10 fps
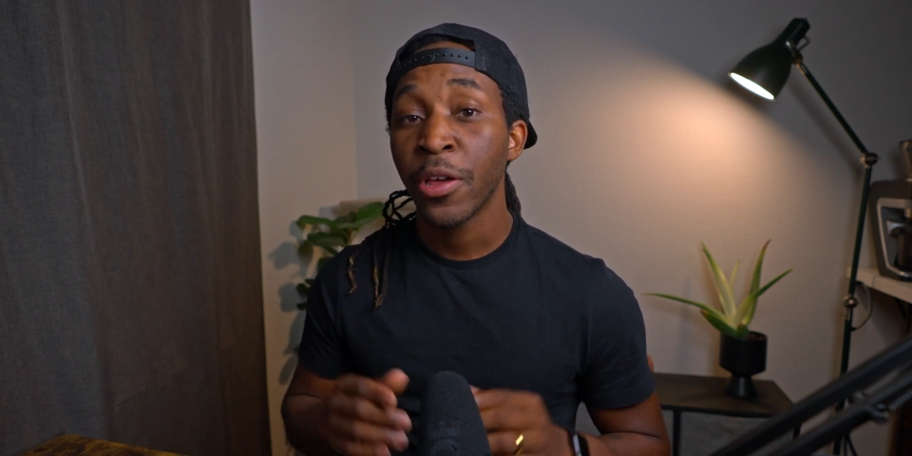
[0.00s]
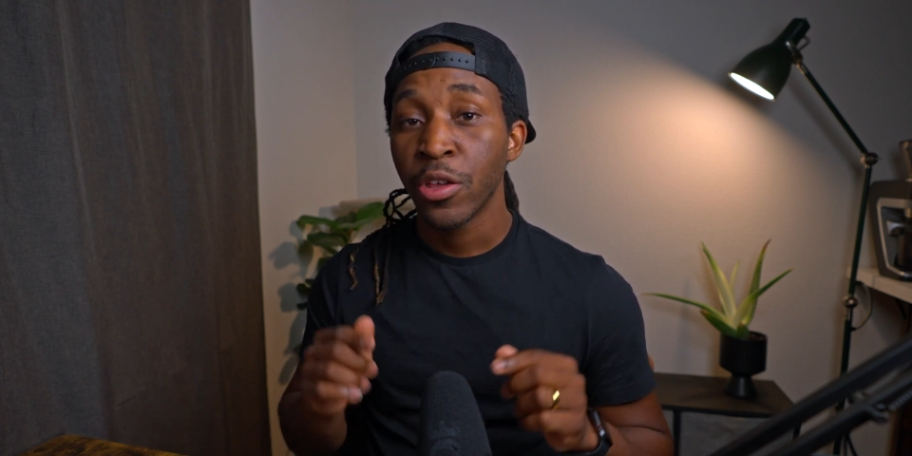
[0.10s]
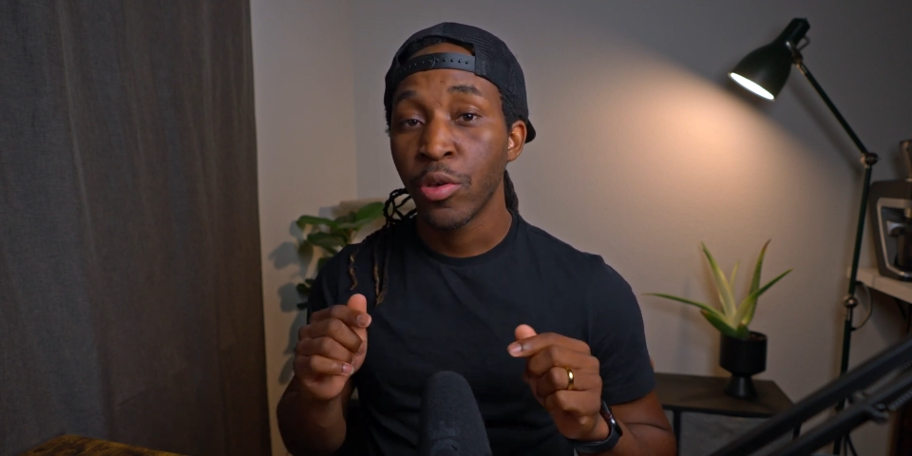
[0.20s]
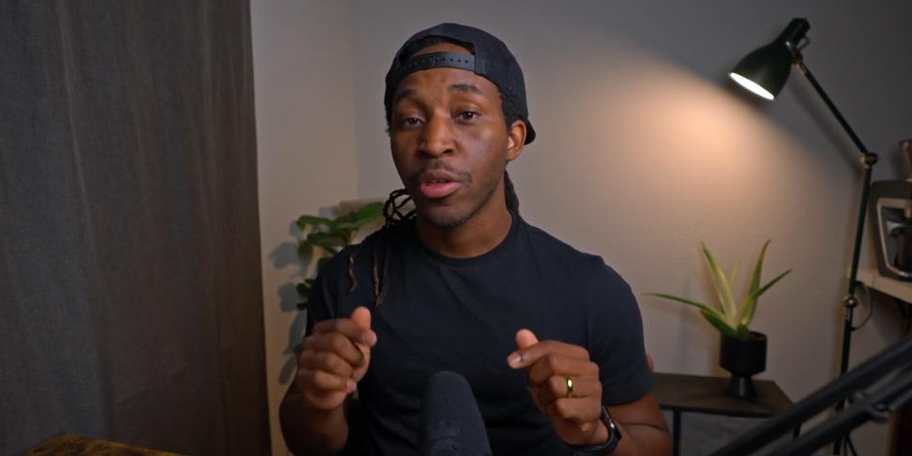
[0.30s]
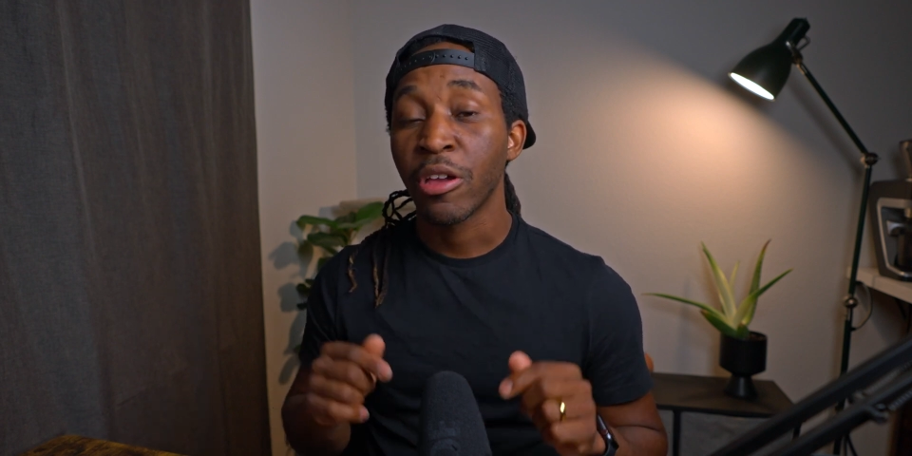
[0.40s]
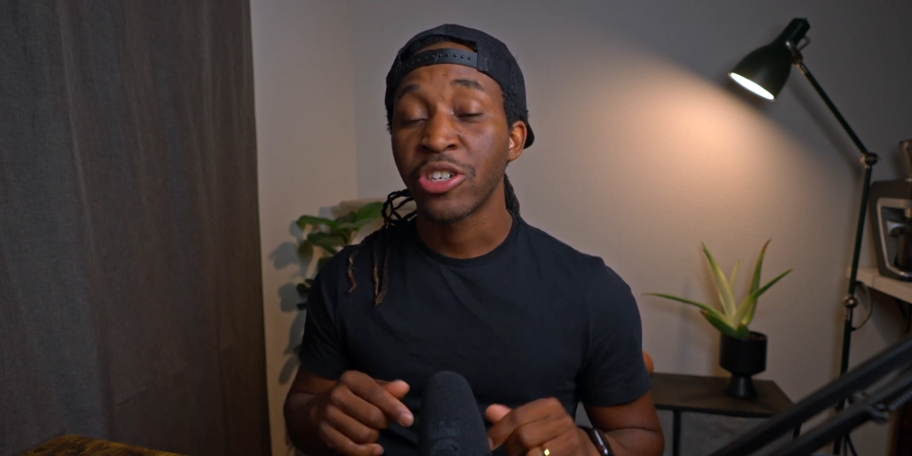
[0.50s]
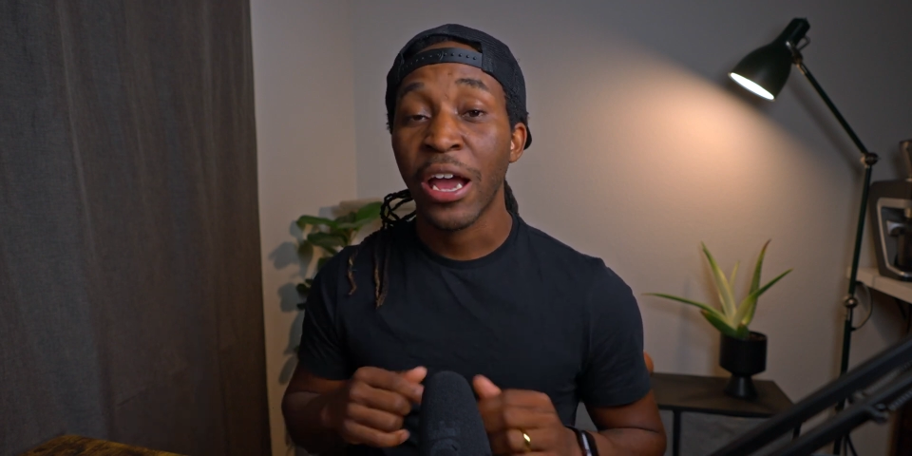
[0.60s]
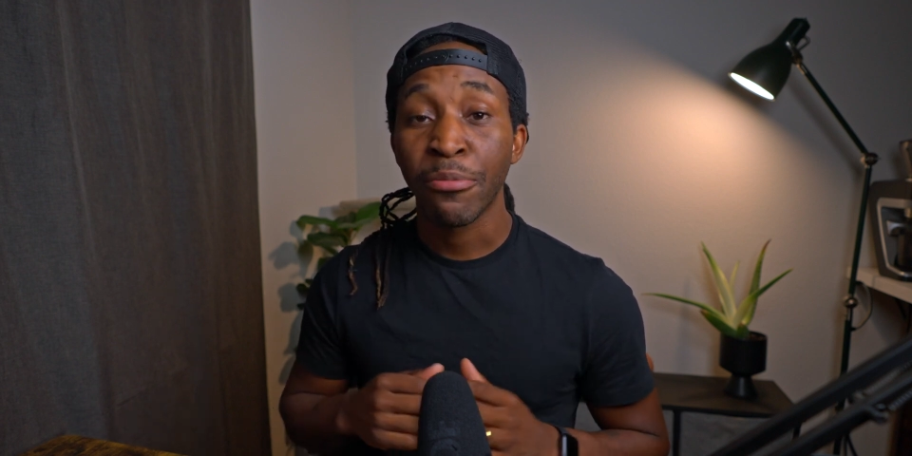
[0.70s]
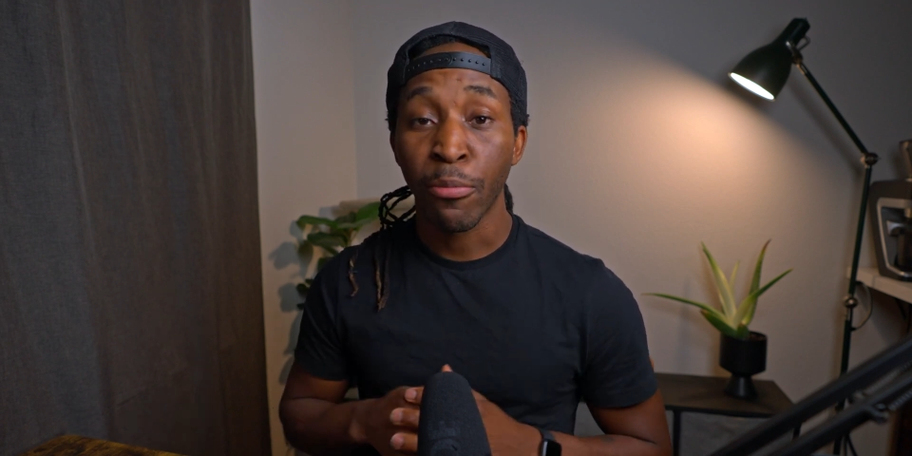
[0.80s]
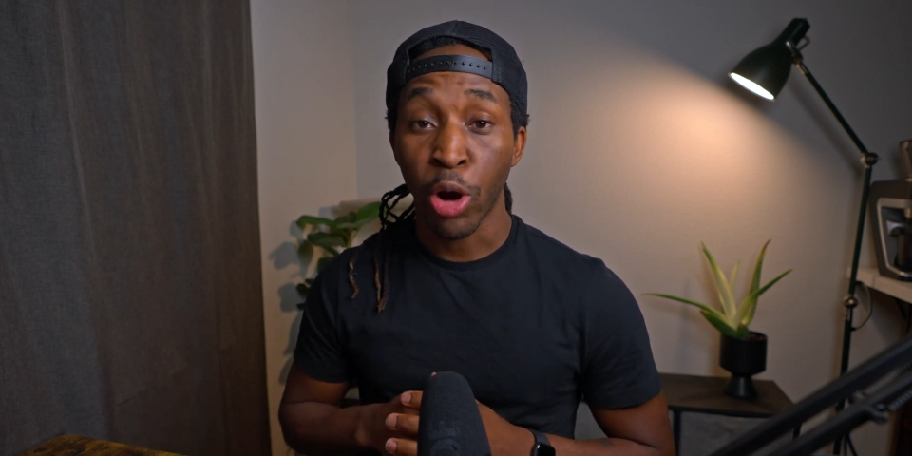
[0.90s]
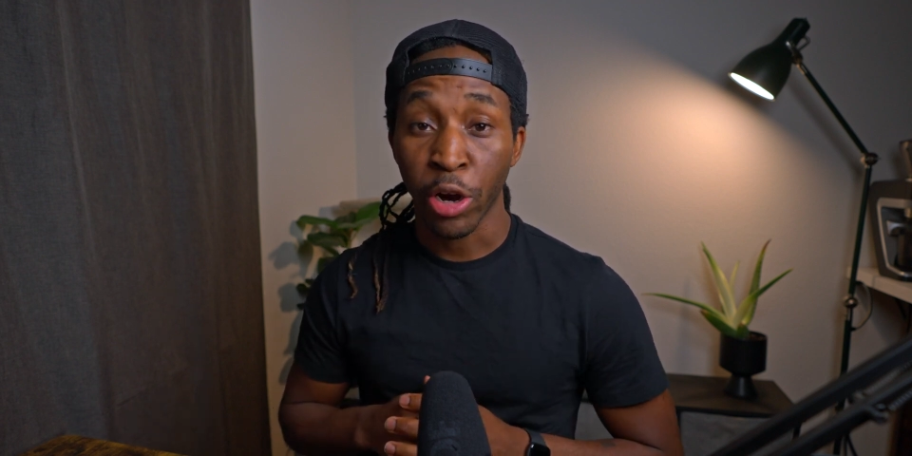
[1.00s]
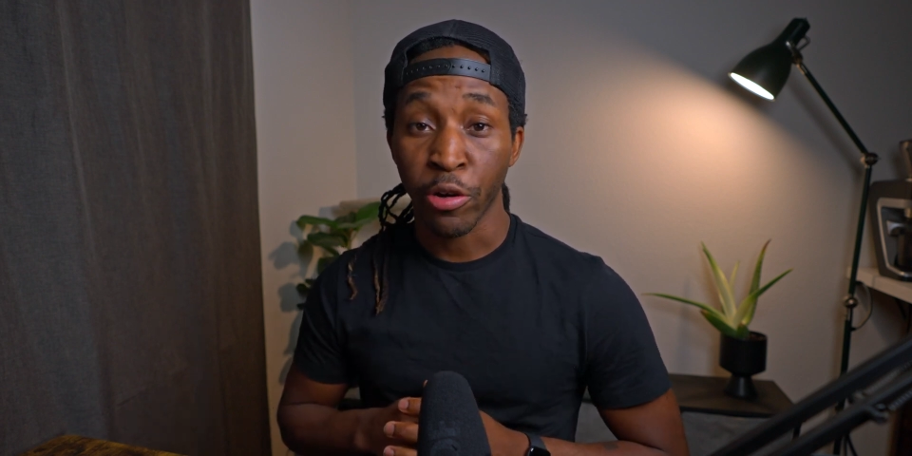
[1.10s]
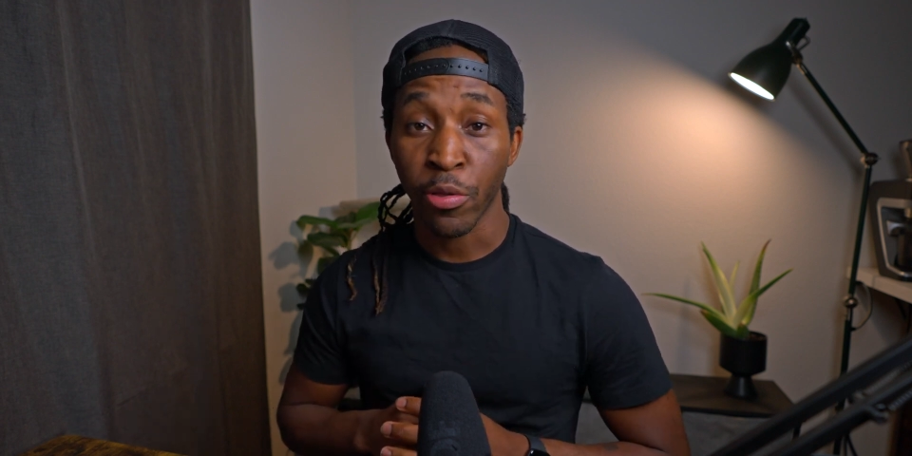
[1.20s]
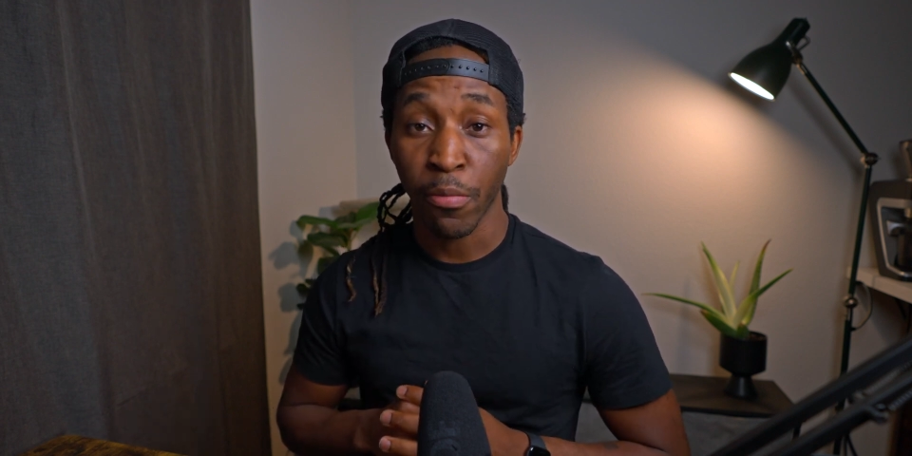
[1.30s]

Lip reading: using the chapter markers